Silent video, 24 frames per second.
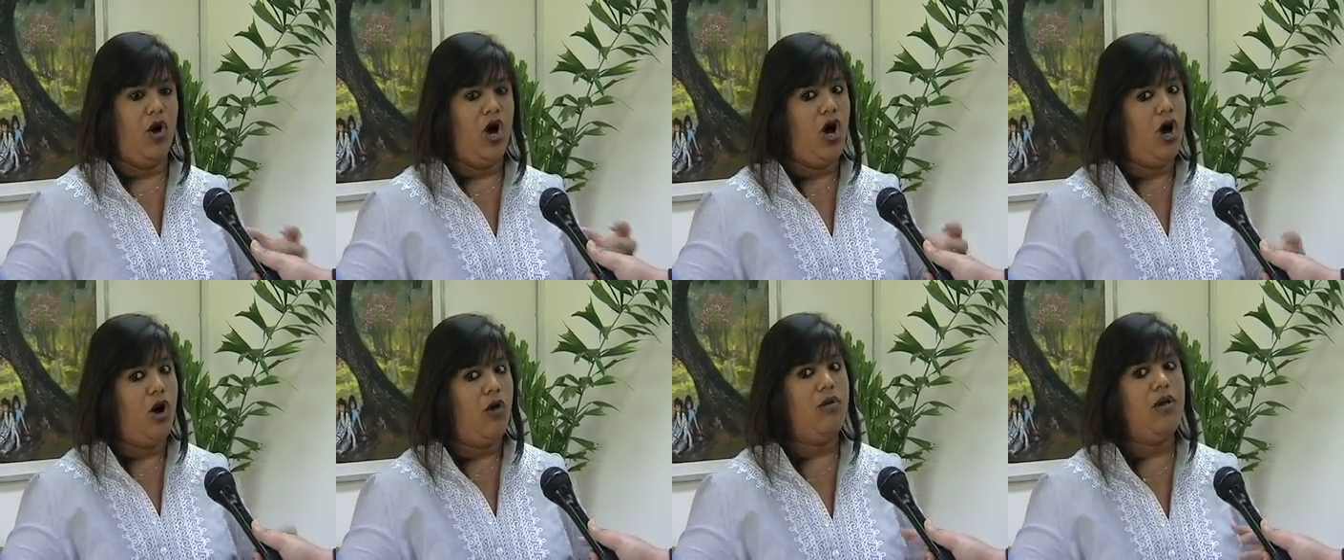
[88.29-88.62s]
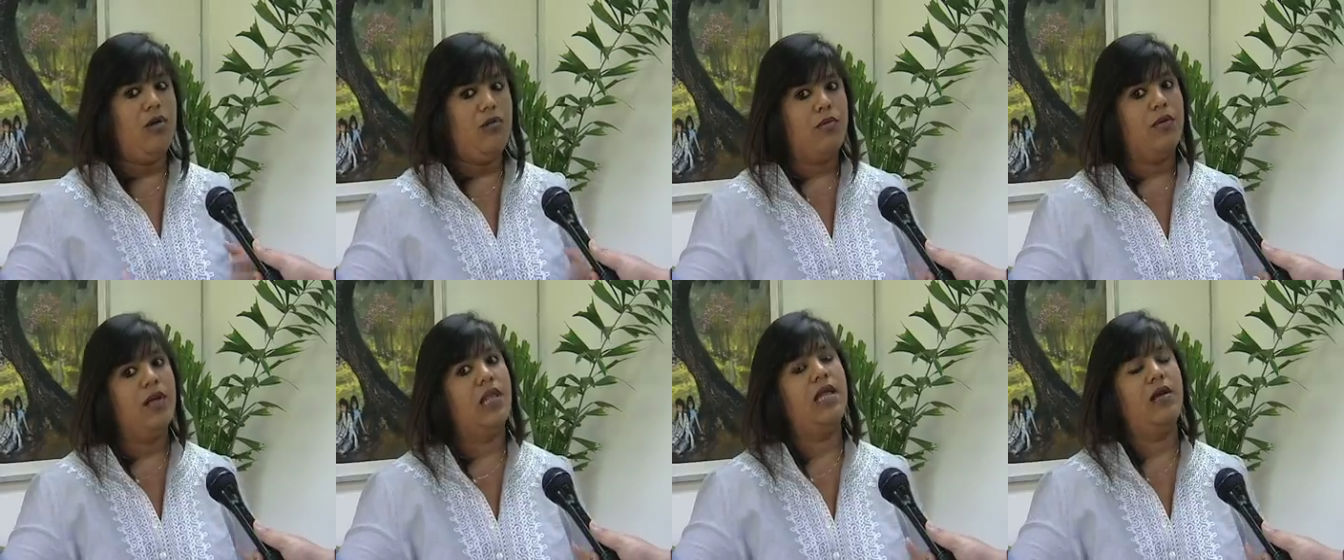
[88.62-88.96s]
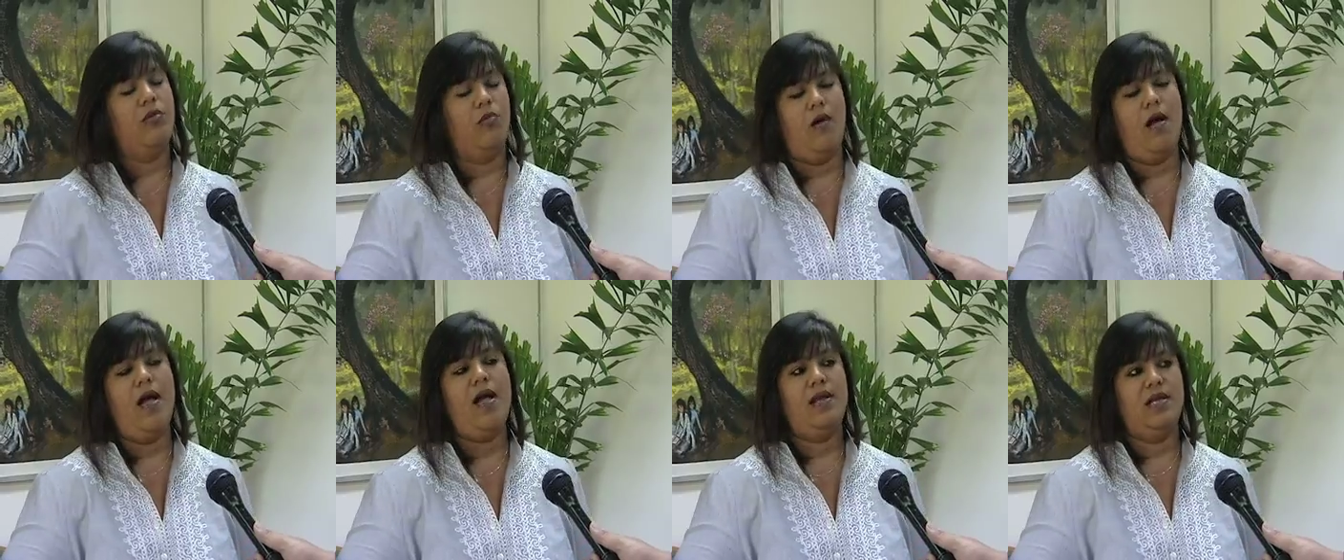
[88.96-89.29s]
all we really
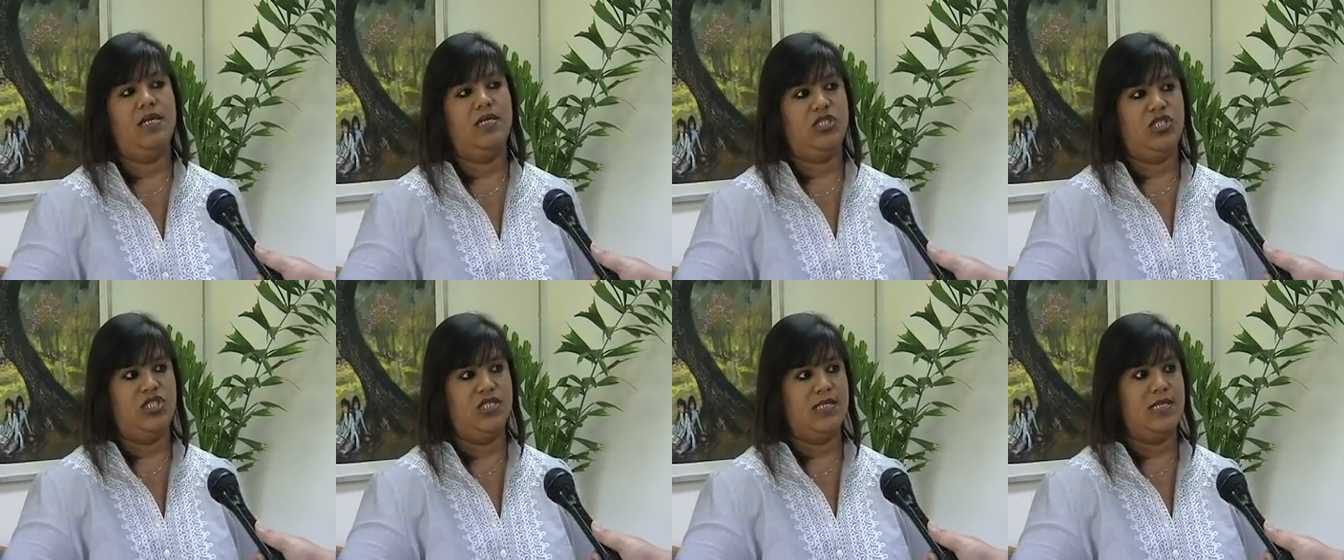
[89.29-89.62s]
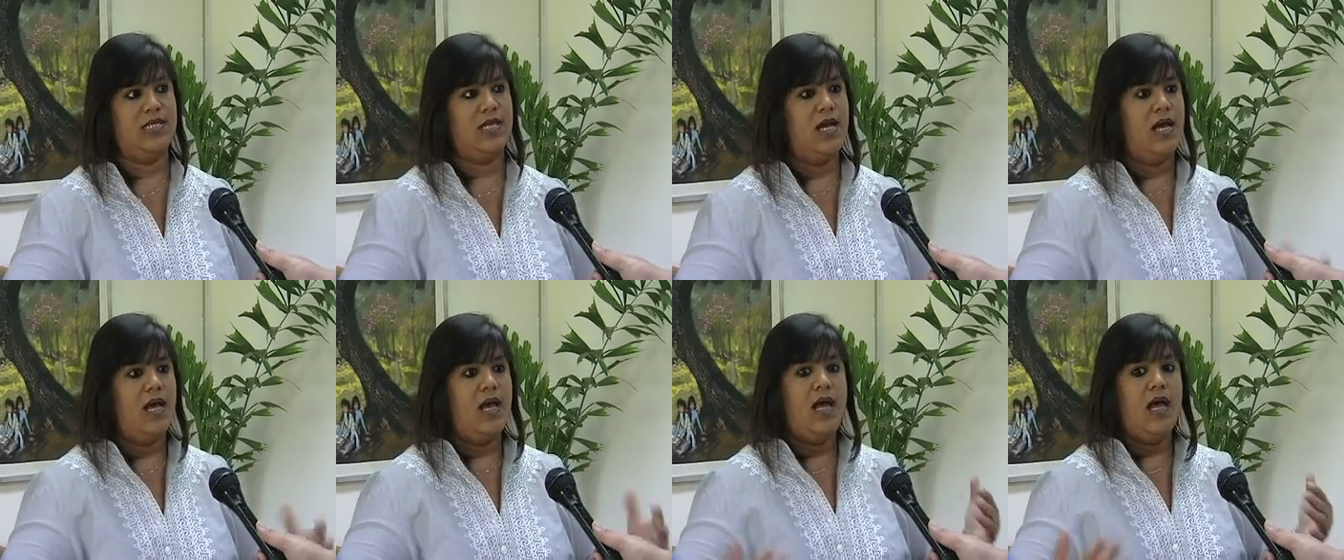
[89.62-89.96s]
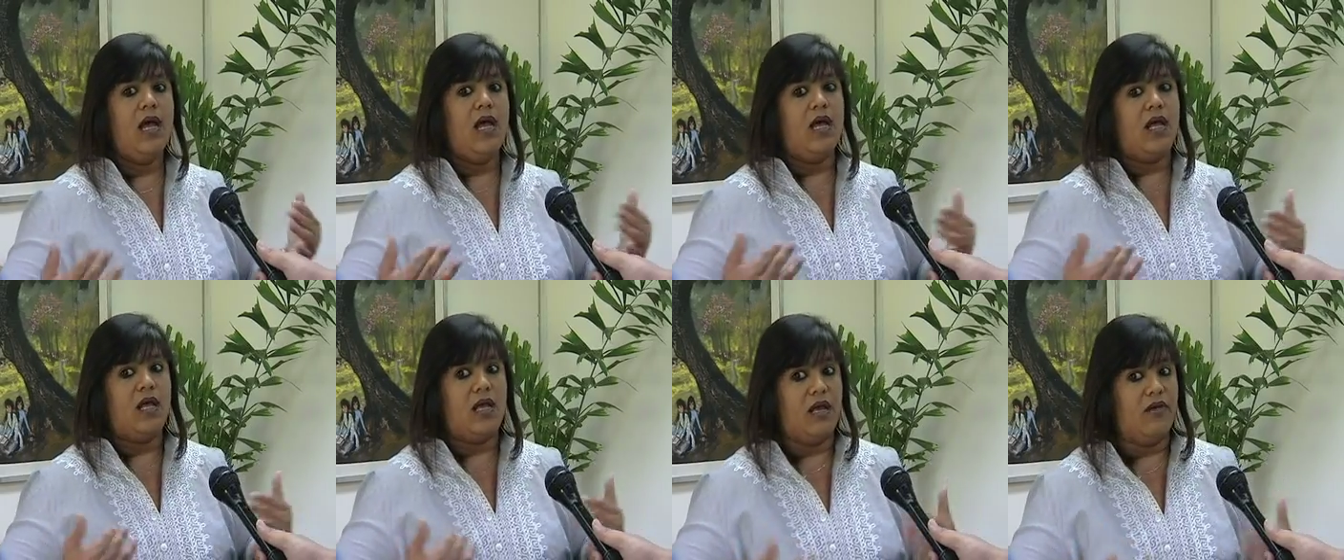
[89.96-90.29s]
want is just
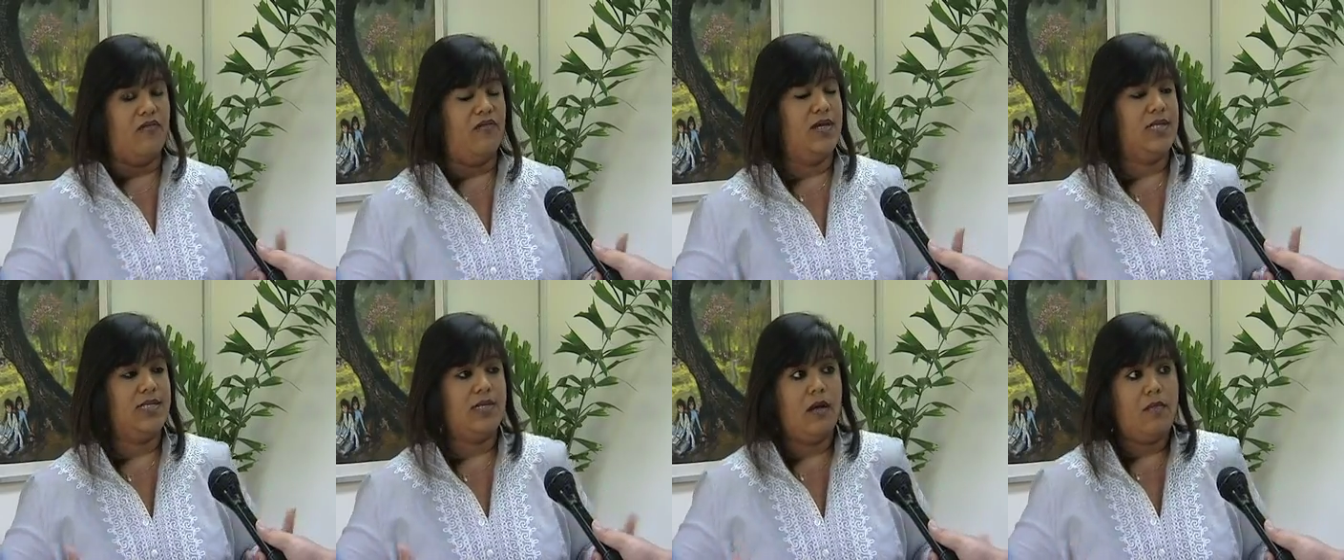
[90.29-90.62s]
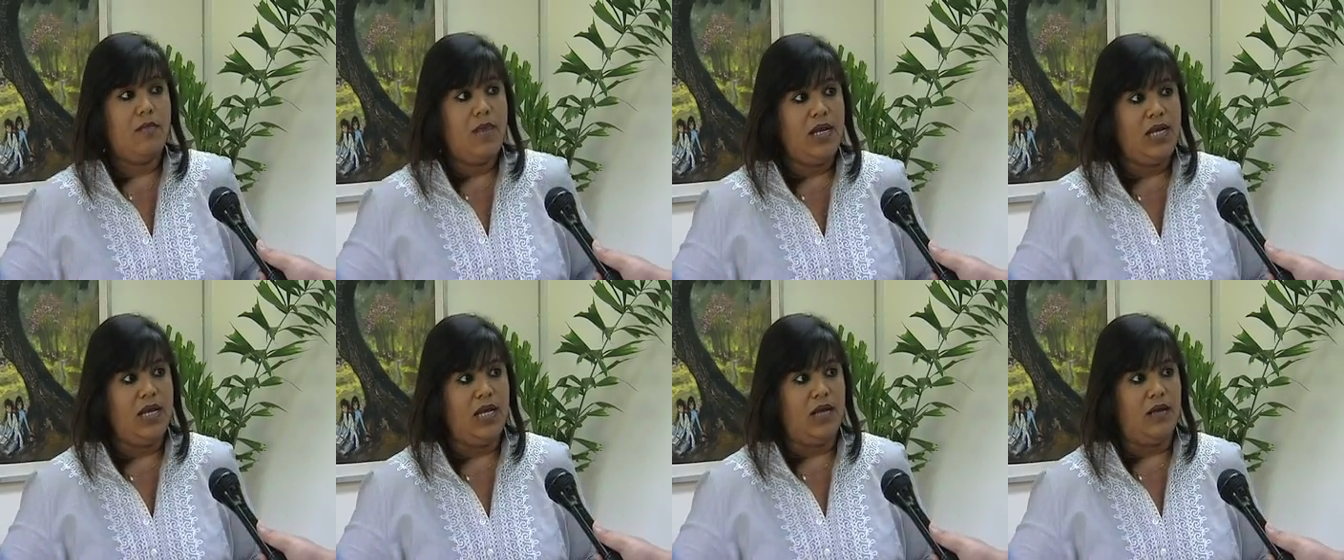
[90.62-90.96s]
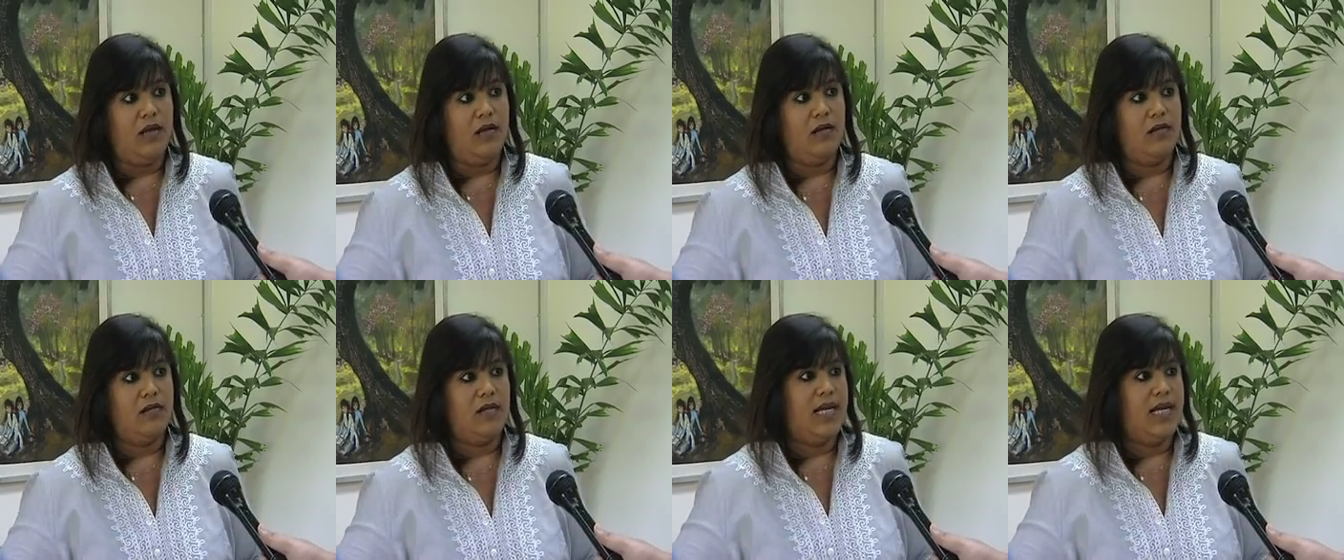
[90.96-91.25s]
give us our money.